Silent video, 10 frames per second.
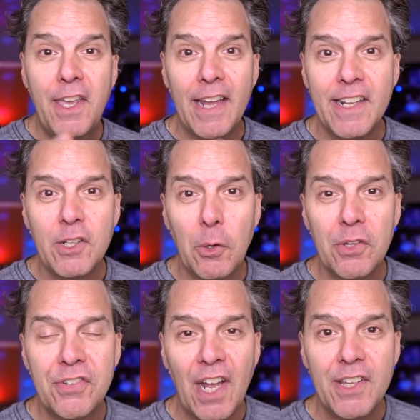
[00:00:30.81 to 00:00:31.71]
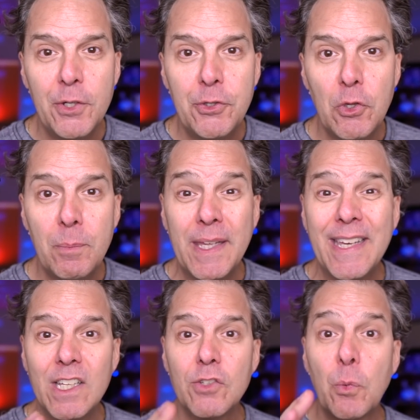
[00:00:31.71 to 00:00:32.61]
Getting noticed on YouTube
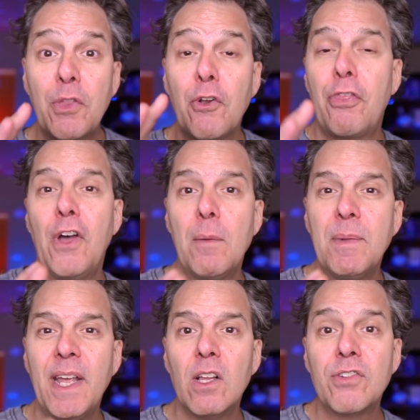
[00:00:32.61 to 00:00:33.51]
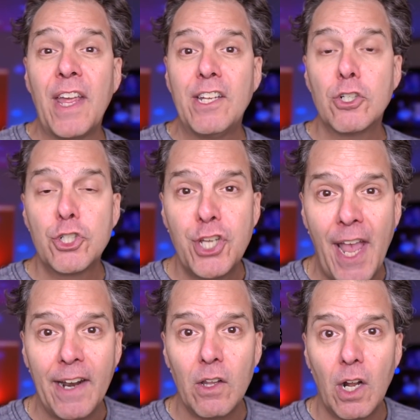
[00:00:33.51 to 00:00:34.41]
begins with your thumbnails and your
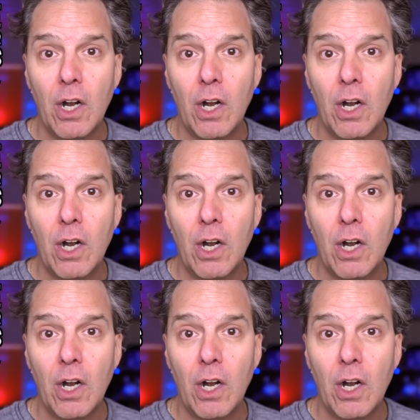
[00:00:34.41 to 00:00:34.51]
channel